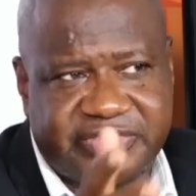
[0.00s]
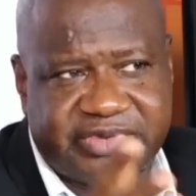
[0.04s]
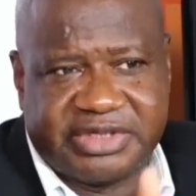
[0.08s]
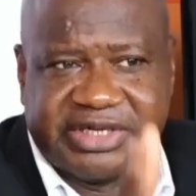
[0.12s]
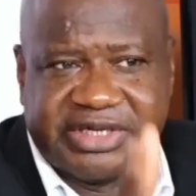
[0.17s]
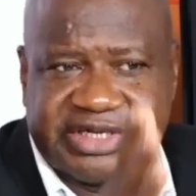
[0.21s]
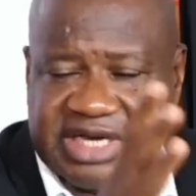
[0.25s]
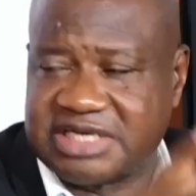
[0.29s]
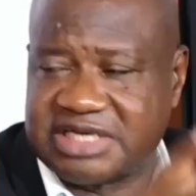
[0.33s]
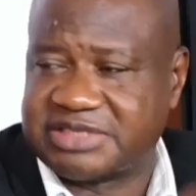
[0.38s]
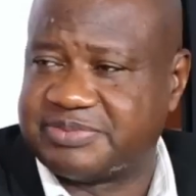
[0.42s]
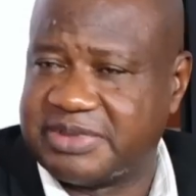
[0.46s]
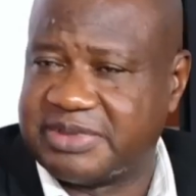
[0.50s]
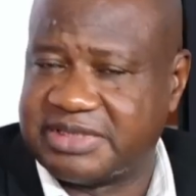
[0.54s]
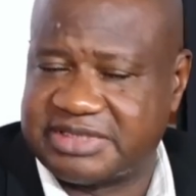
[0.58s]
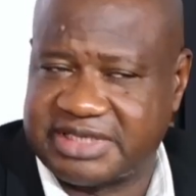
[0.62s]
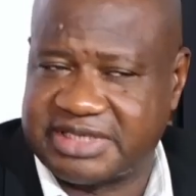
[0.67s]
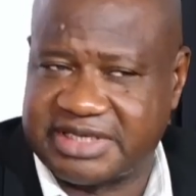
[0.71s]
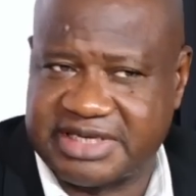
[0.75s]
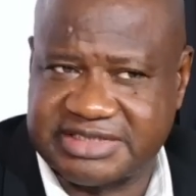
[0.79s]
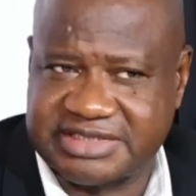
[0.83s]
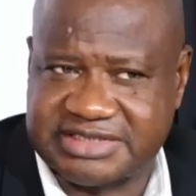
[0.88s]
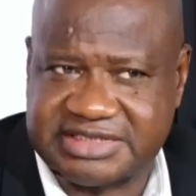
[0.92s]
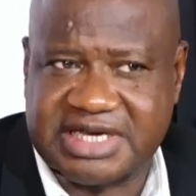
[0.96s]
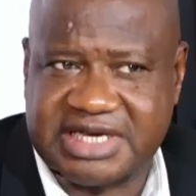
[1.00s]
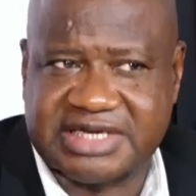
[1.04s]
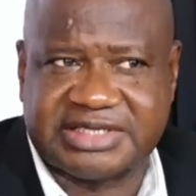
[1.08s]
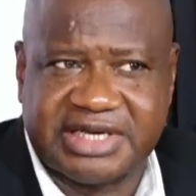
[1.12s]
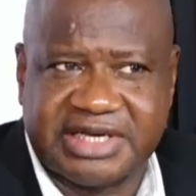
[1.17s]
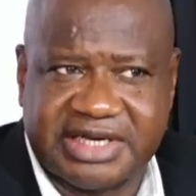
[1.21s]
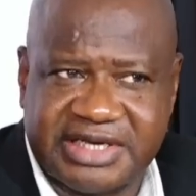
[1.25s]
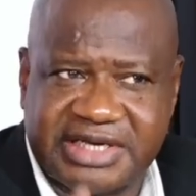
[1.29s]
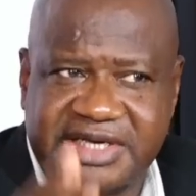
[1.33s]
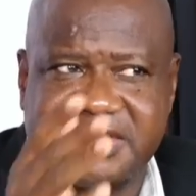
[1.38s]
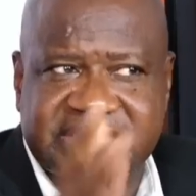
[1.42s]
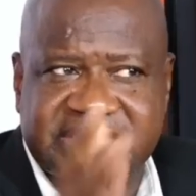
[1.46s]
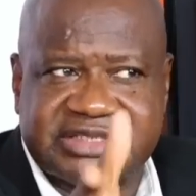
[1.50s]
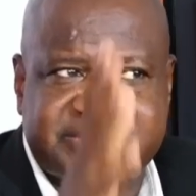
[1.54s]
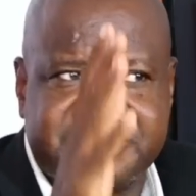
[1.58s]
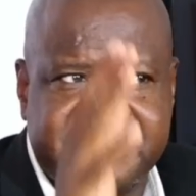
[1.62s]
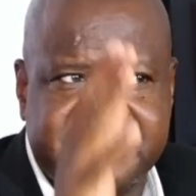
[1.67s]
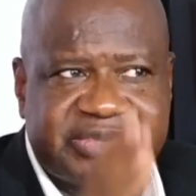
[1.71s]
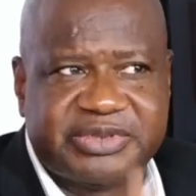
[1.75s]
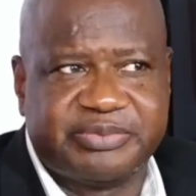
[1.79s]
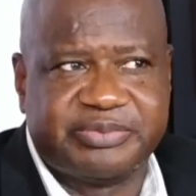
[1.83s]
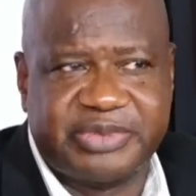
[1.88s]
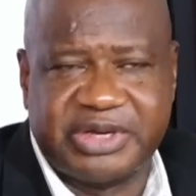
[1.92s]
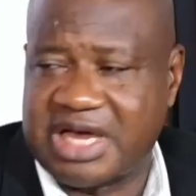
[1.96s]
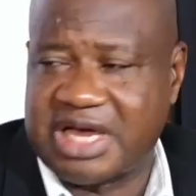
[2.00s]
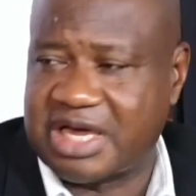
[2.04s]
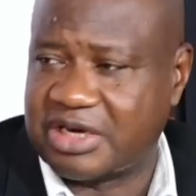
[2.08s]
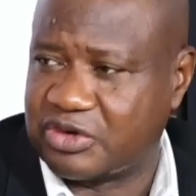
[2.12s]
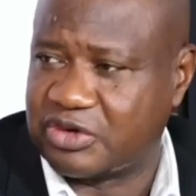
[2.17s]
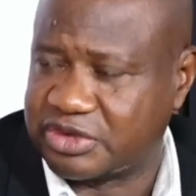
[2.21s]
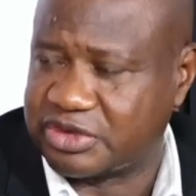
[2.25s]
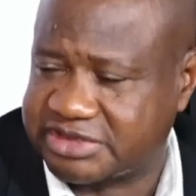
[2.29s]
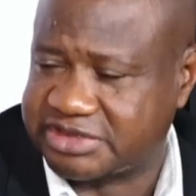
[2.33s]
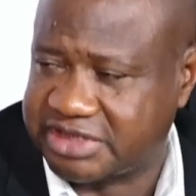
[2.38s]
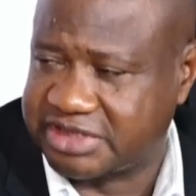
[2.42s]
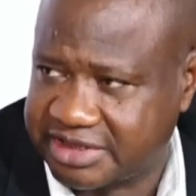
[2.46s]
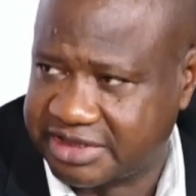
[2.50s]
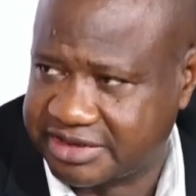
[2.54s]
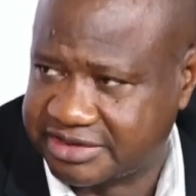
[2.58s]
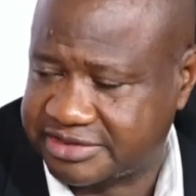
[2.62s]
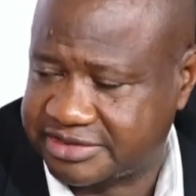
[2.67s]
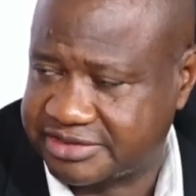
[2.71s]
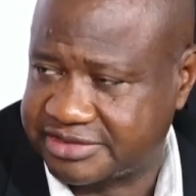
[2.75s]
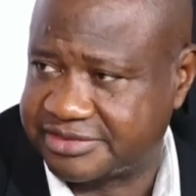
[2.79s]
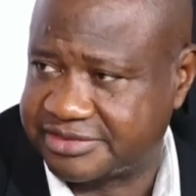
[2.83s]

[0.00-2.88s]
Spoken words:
It has been registered. We are launching it.